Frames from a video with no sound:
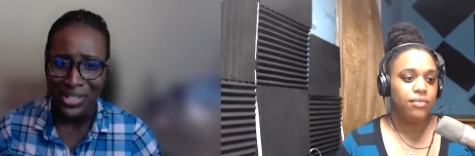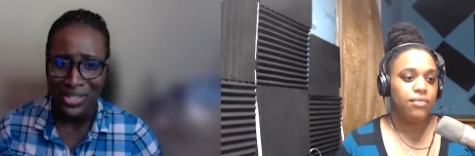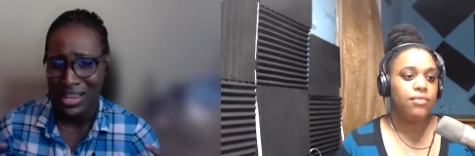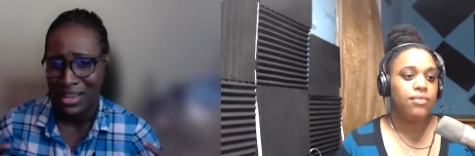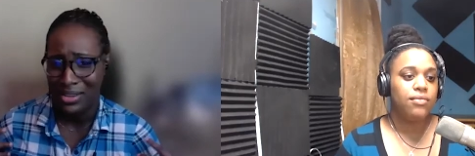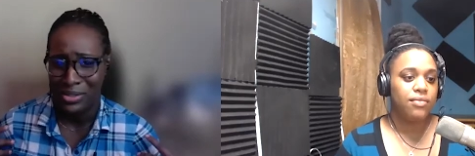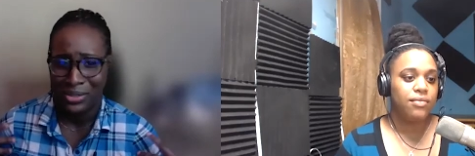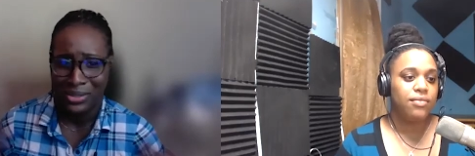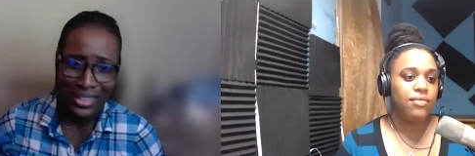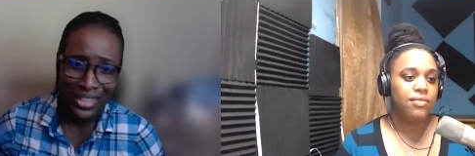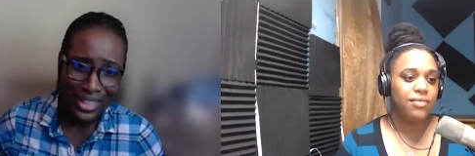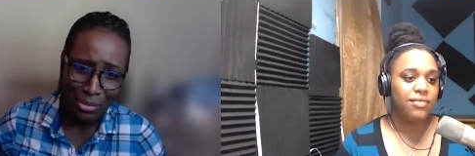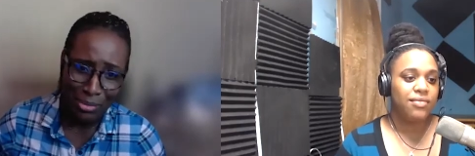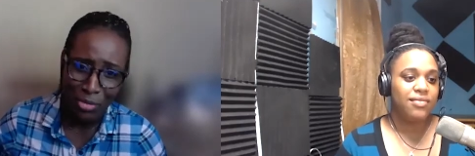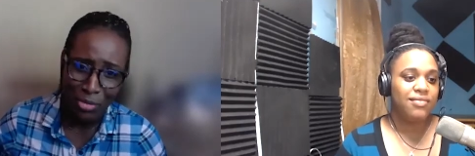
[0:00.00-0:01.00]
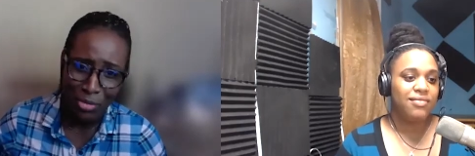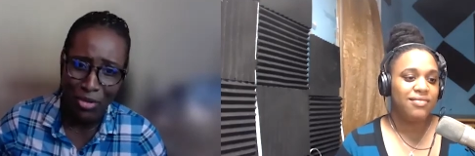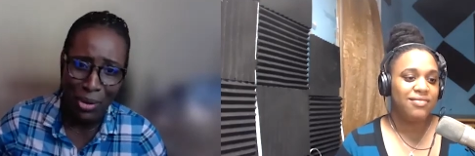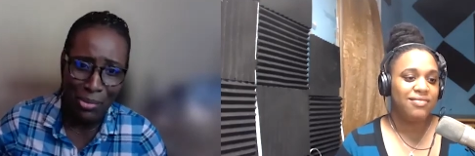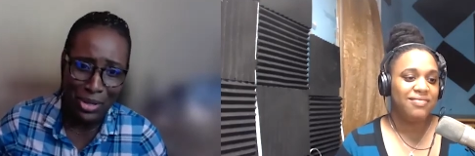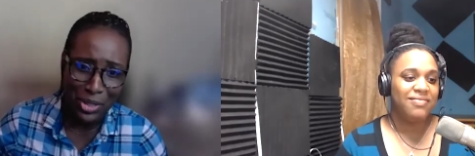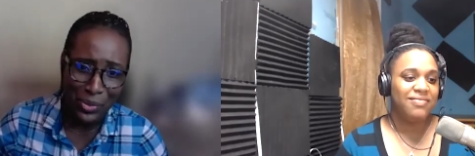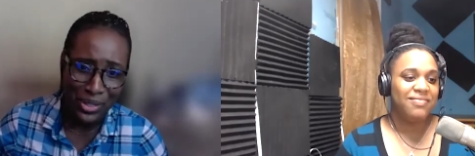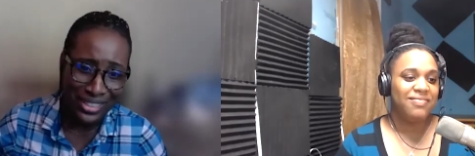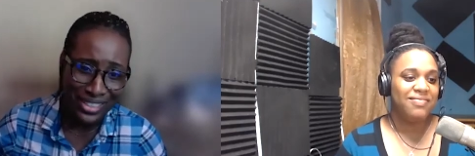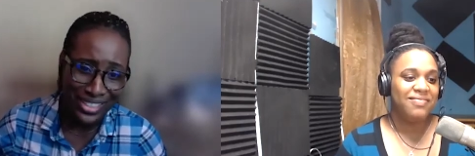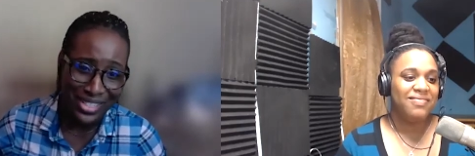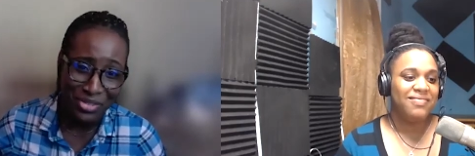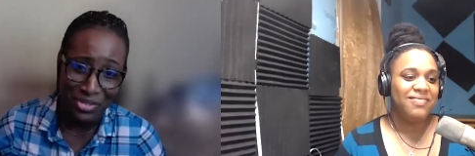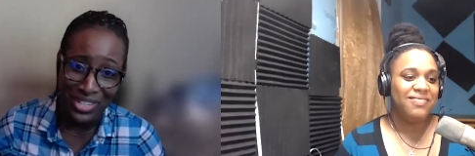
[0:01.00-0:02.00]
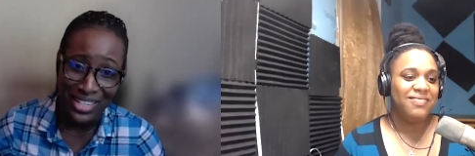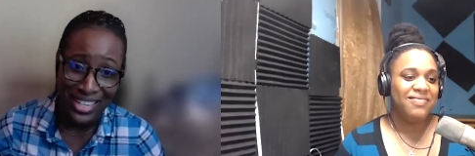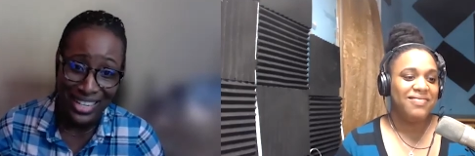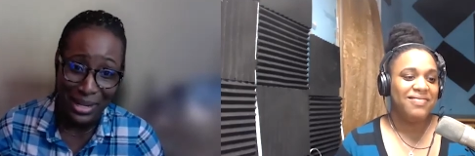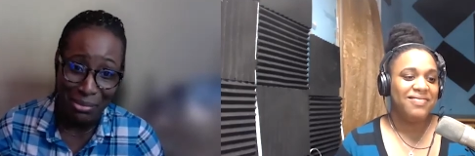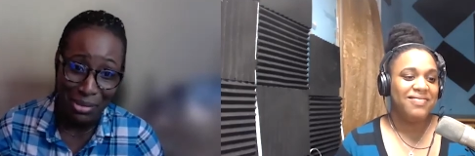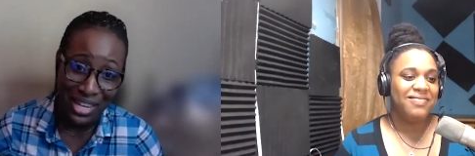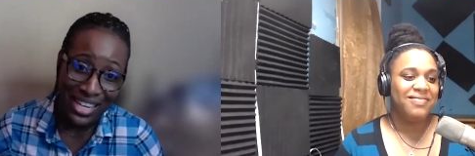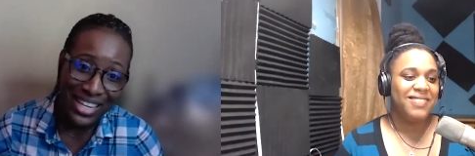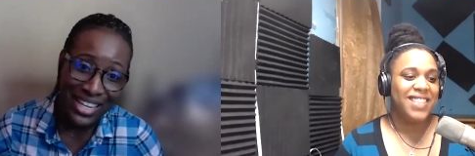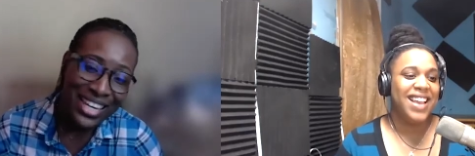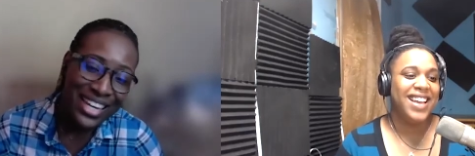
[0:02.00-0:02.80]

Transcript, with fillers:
Speaker 1: It's like, performance world doesn't really need me.